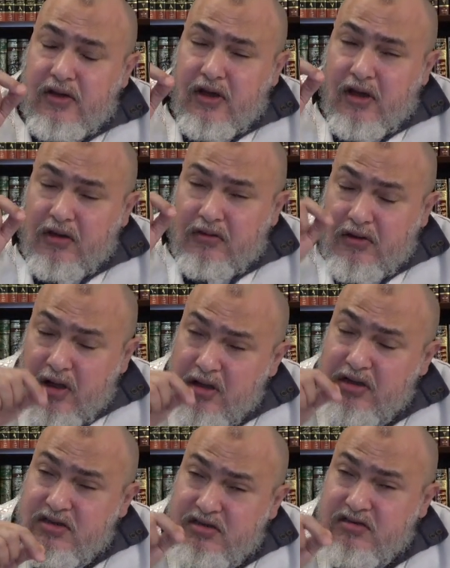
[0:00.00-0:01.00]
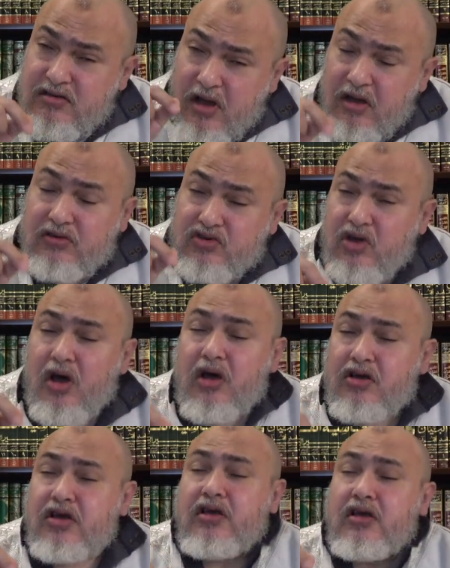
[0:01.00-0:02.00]
Allah is not
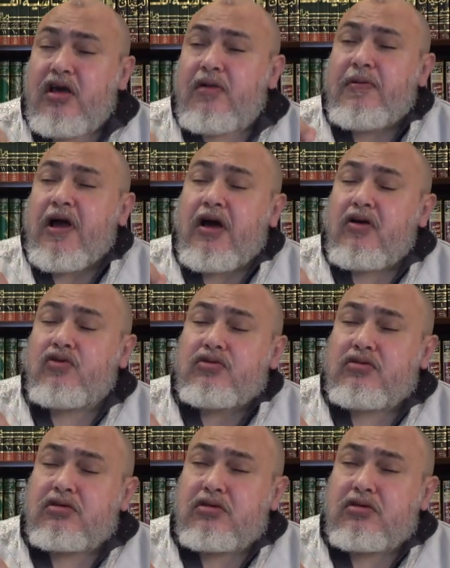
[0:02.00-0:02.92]
talking about